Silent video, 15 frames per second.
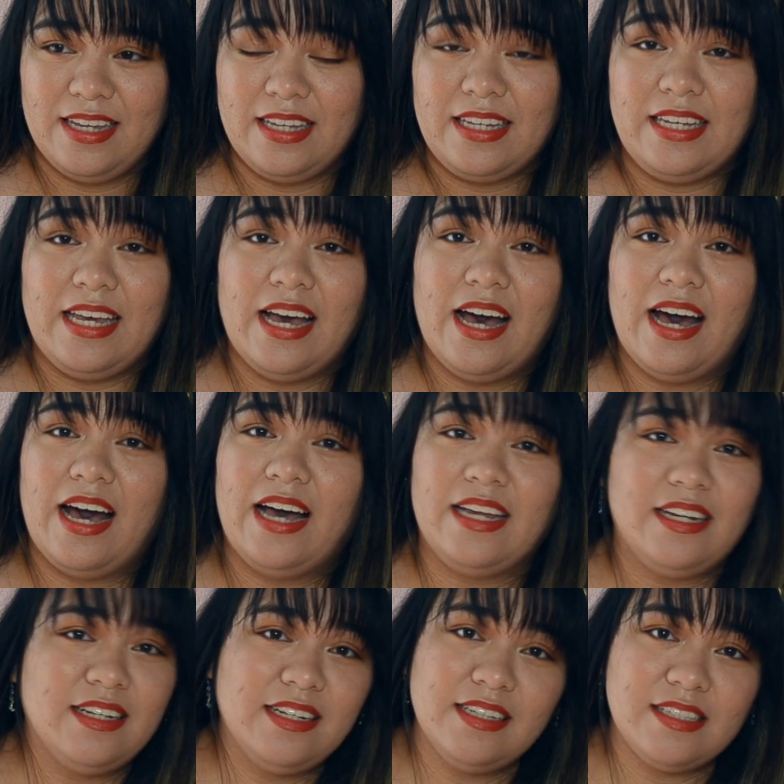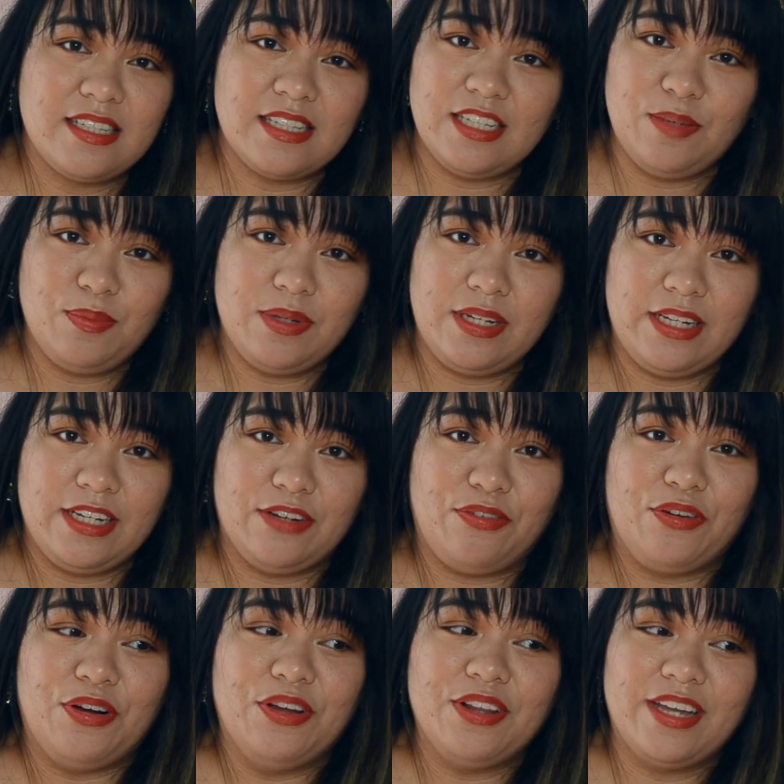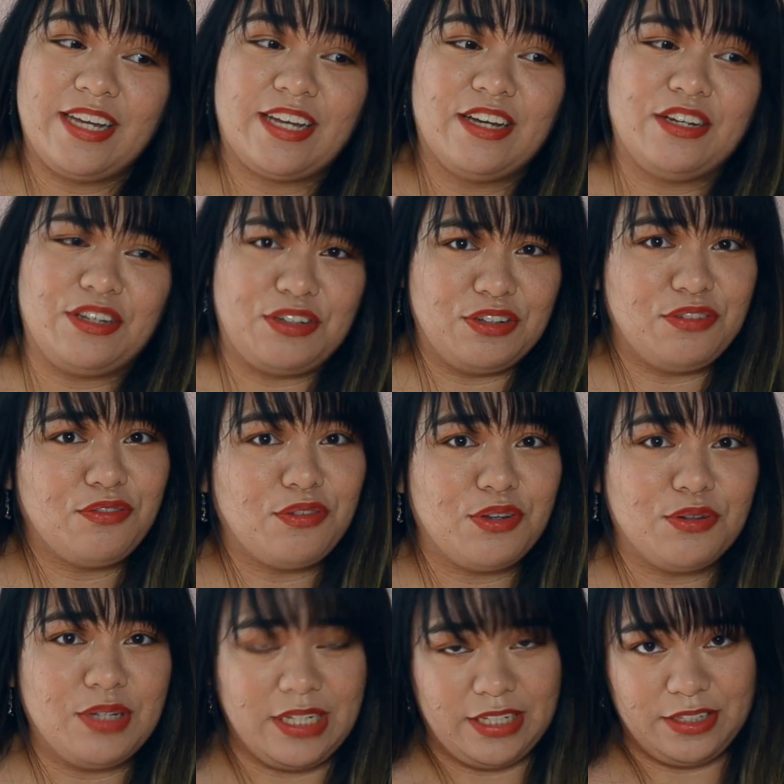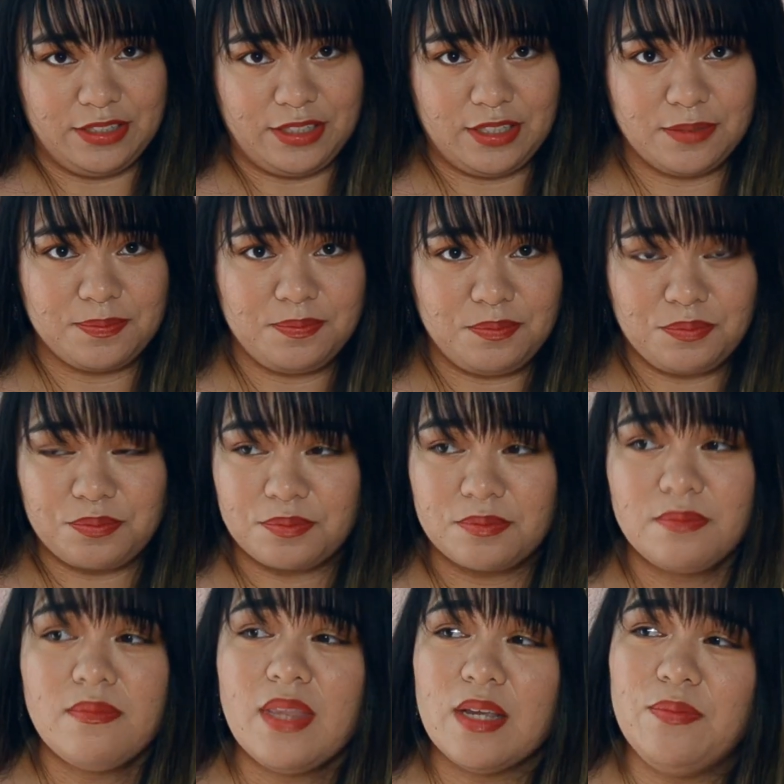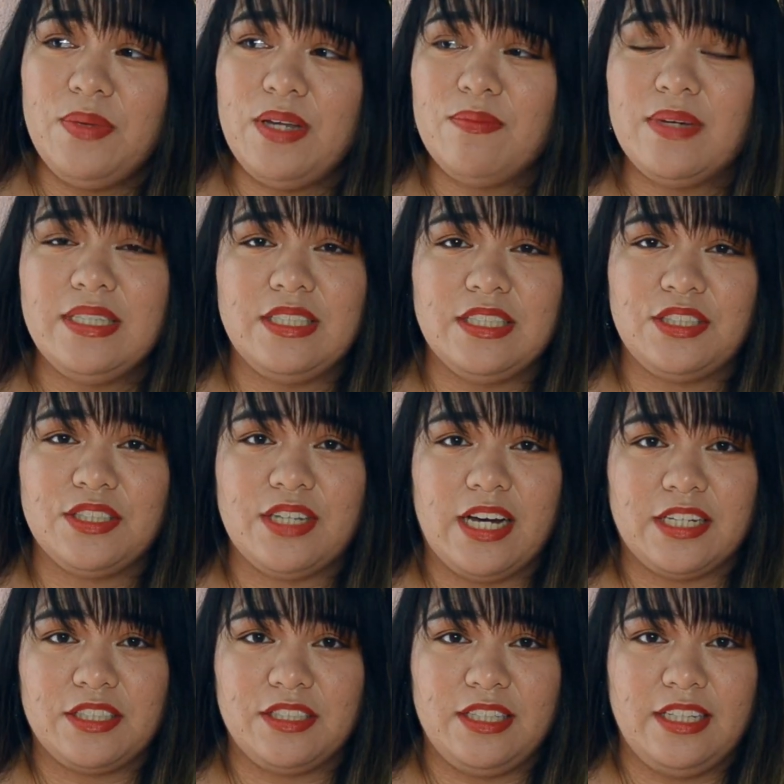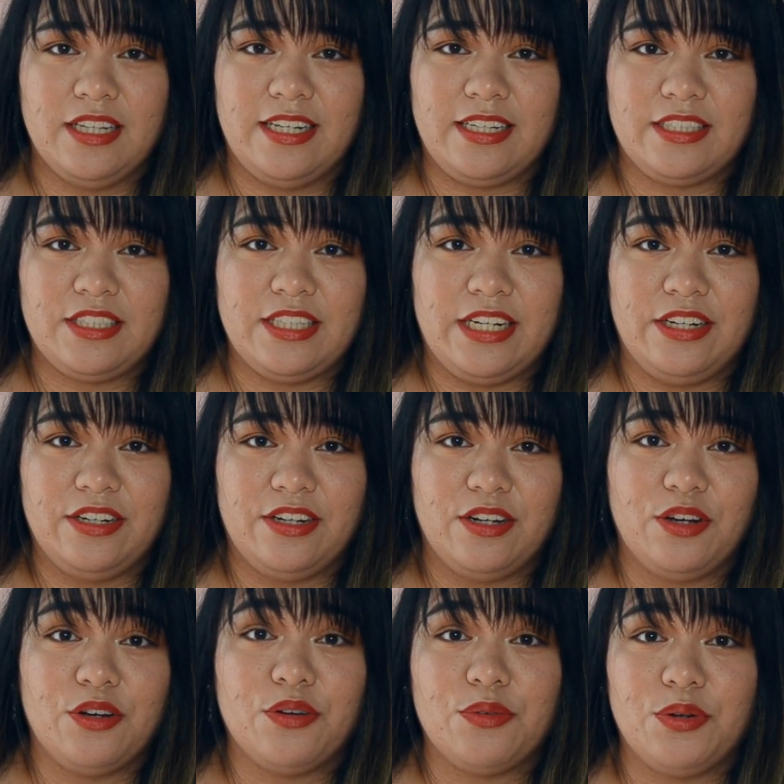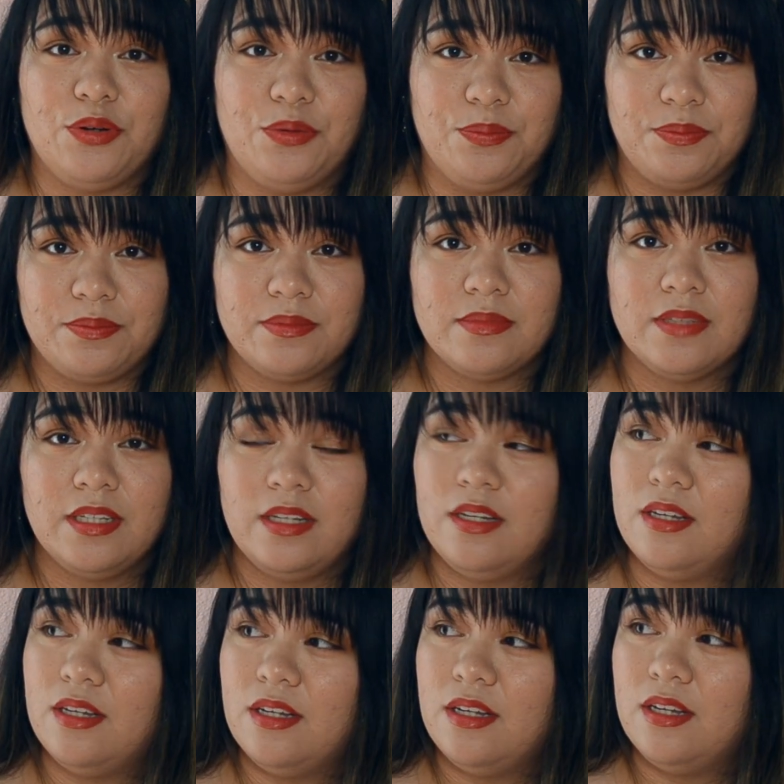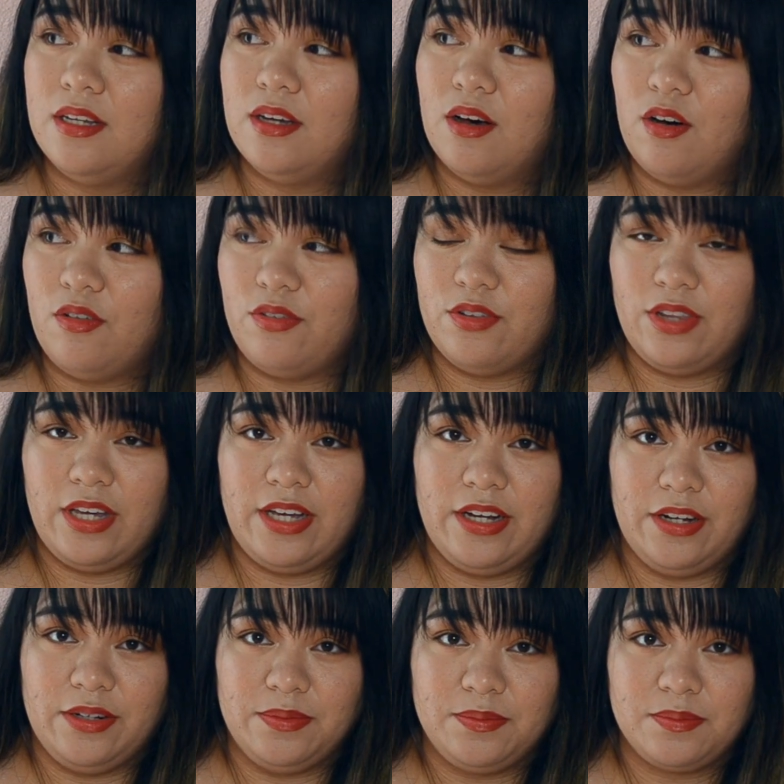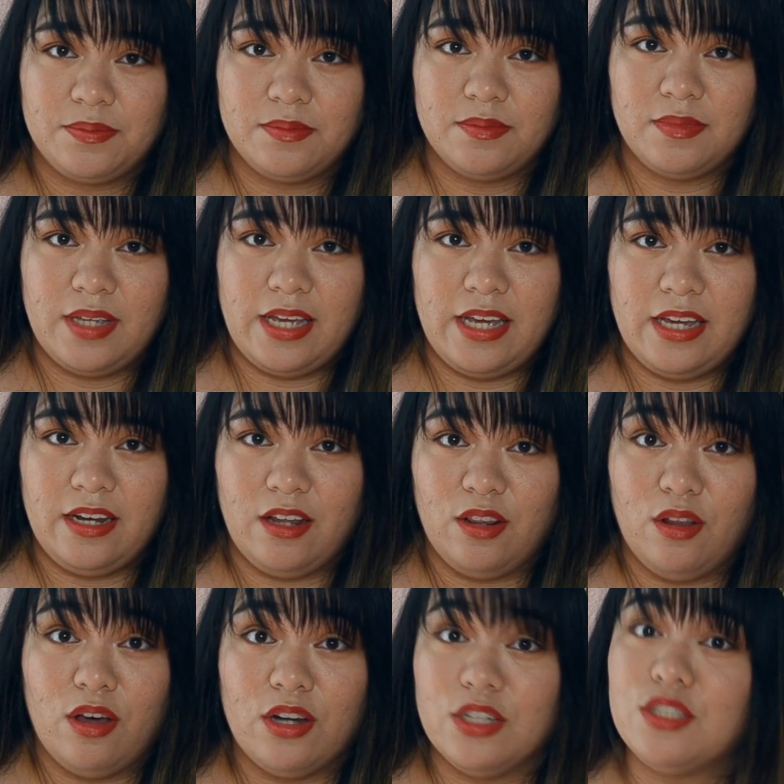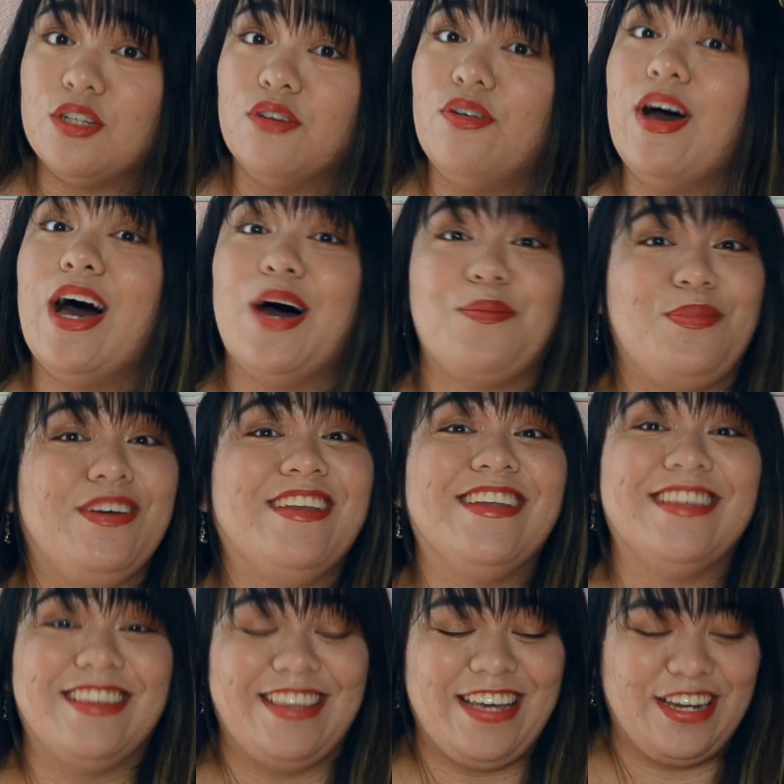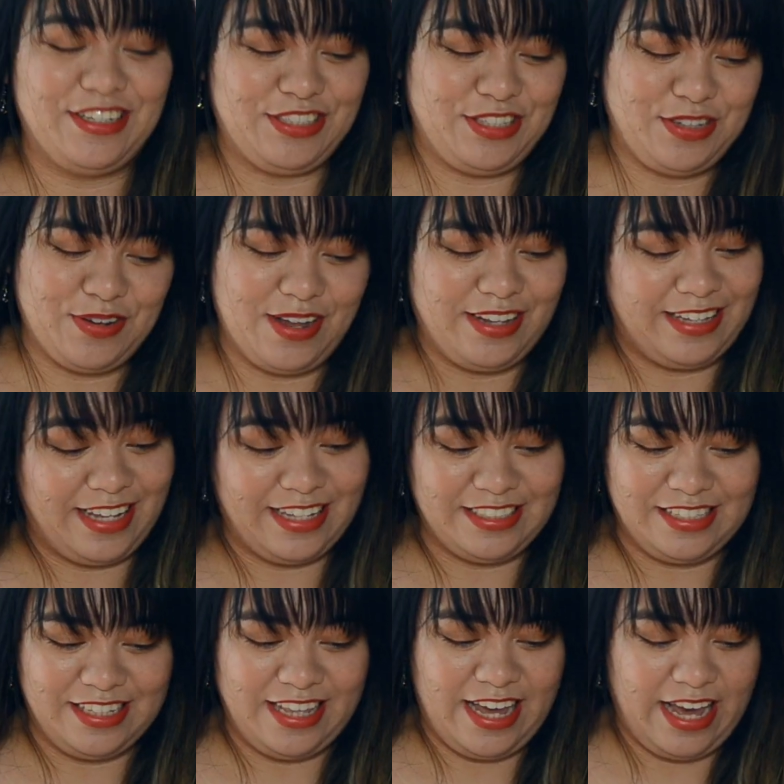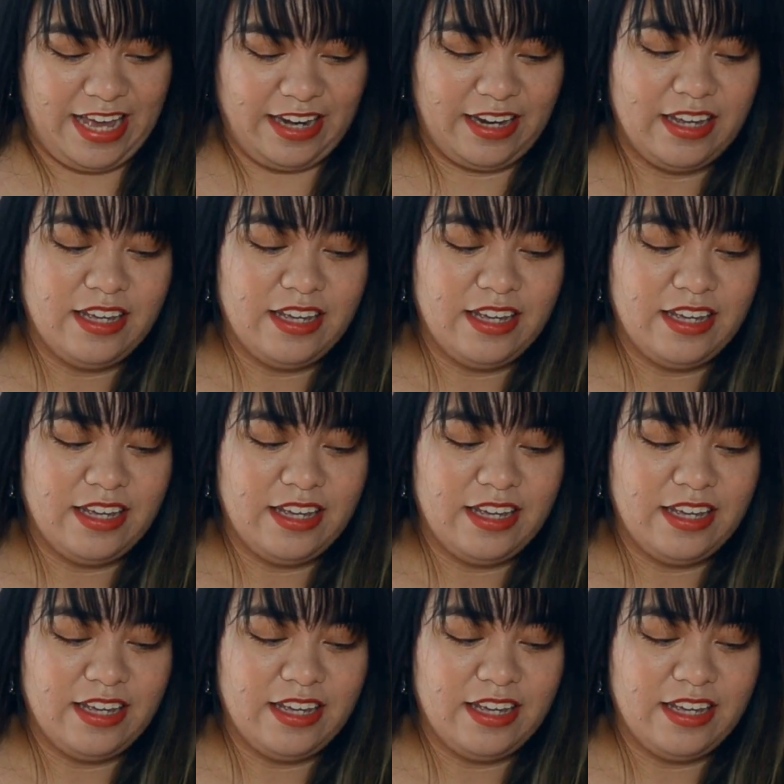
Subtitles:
yeah, I didn't sleep in here for like a good few years. Me and my sister actually like shared her room over there. And a lot of stuff happened in there too. I'll get to that.